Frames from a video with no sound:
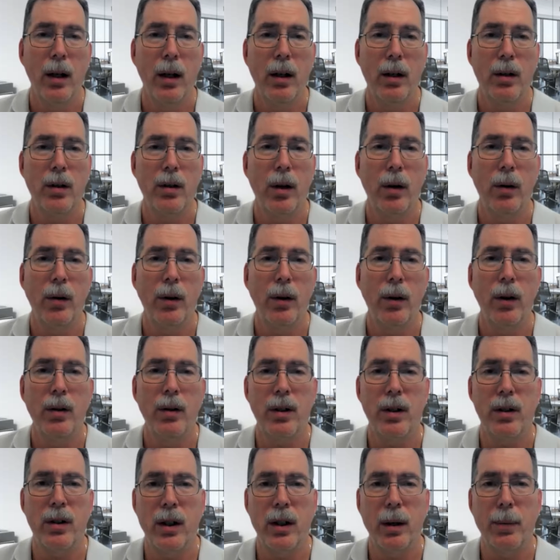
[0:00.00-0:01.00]
So those
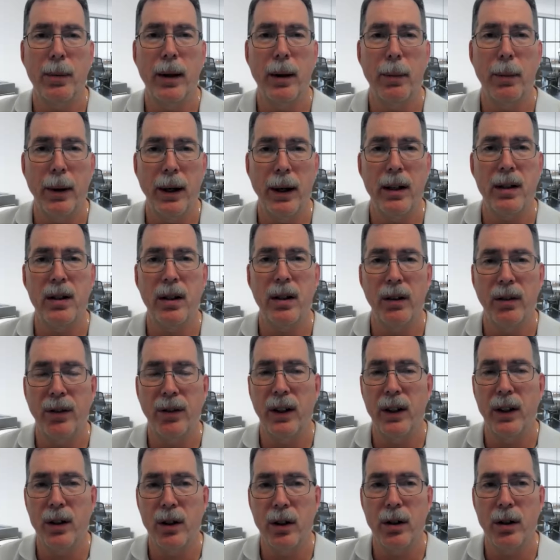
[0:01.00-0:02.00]
are some of the basic
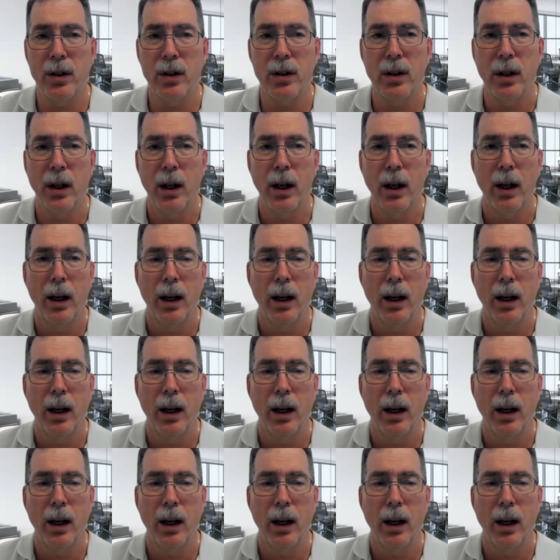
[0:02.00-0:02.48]
features,